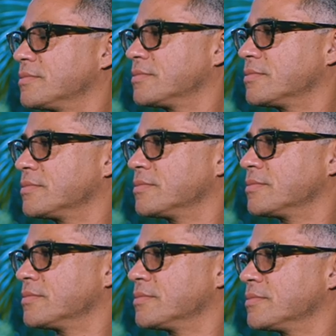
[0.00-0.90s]

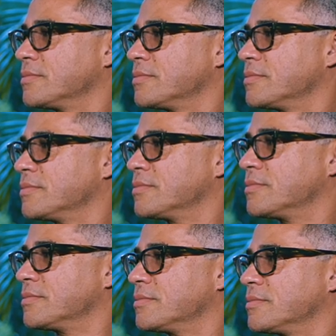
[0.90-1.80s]

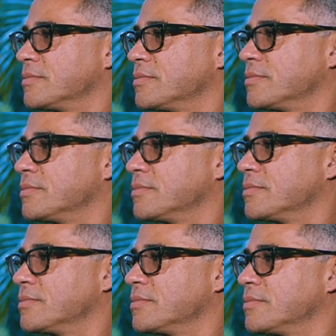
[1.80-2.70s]

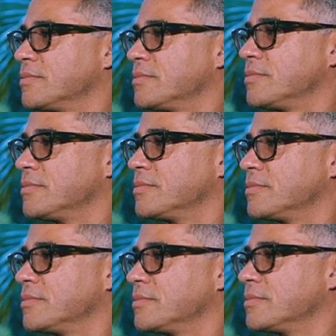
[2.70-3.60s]

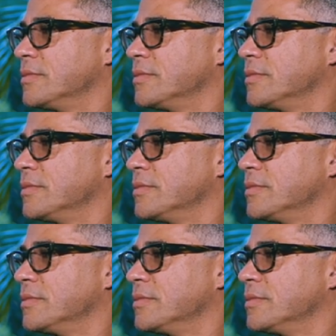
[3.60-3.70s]
No words are spoken by the person on screen.